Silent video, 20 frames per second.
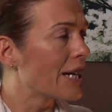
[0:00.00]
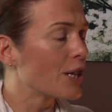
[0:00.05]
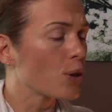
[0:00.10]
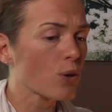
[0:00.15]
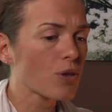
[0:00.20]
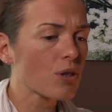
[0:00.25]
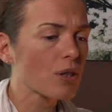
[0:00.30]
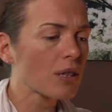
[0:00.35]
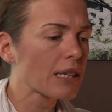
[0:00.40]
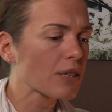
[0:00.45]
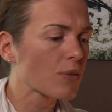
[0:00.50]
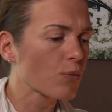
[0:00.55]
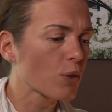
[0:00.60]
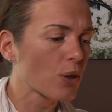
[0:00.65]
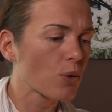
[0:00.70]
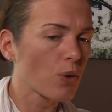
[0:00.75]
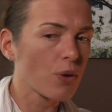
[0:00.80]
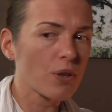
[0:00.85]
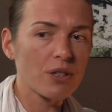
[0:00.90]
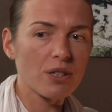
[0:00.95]
And he also like
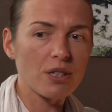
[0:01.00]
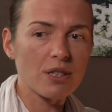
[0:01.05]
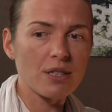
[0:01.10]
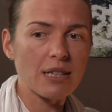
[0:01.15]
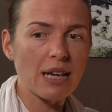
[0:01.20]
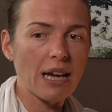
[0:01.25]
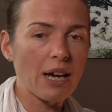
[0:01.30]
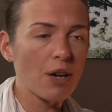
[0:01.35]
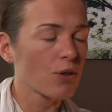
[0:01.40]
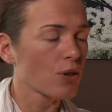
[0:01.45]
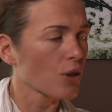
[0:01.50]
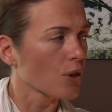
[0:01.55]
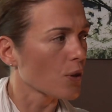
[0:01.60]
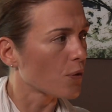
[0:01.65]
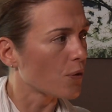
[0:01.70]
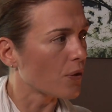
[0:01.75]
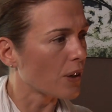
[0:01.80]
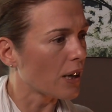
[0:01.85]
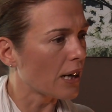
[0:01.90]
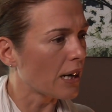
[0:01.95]
recorded the sound
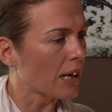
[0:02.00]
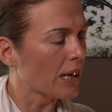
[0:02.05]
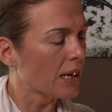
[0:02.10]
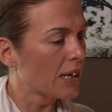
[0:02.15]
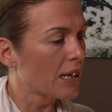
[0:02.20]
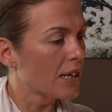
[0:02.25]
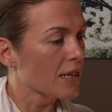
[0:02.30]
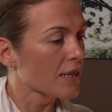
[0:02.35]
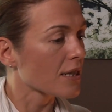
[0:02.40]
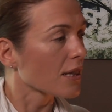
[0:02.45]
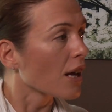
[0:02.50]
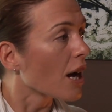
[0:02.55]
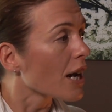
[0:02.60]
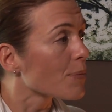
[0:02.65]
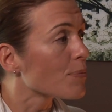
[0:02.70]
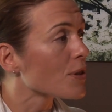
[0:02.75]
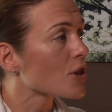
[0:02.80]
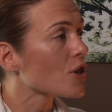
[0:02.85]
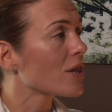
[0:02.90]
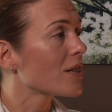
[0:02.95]
of
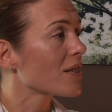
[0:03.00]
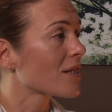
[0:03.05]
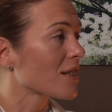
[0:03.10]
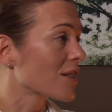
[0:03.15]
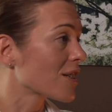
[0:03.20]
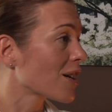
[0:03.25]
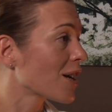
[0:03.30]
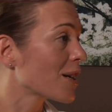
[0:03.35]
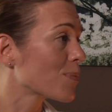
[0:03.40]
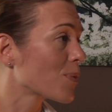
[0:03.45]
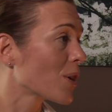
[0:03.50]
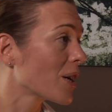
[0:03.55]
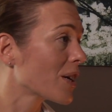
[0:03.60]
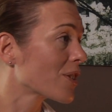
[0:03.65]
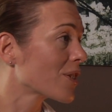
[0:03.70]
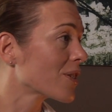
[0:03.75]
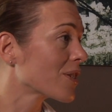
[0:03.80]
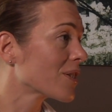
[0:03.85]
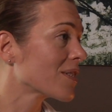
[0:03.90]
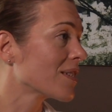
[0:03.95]
slide machines and
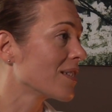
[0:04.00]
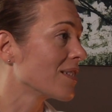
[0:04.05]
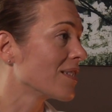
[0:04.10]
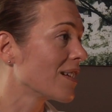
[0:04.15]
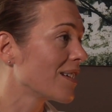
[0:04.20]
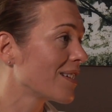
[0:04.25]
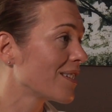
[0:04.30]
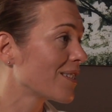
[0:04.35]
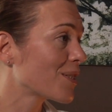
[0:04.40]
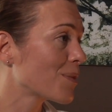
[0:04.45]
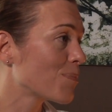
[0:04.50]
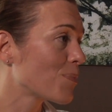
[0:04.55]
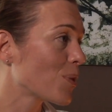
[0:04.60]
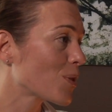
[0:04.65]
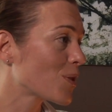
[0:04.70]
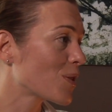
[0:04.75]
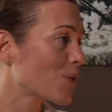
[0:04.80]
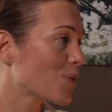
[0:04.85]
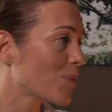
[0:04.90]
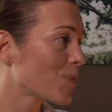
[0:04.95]
typewriters and
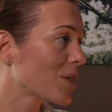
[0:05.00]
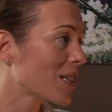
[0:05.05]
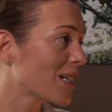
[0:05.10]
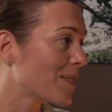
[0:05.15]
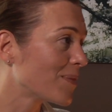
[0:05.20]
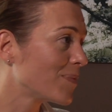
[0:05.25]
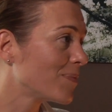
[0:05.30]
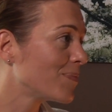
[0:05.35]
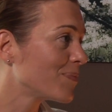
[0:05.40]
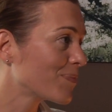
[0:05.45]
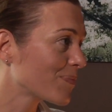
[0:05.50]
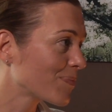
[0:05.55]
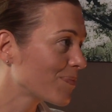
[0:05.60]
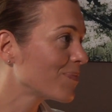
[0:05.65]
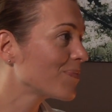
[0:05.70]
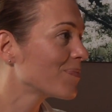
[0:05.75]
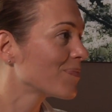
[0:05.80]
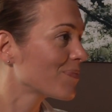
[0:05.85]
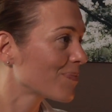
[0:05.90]
composed it from that. Mm-hmm.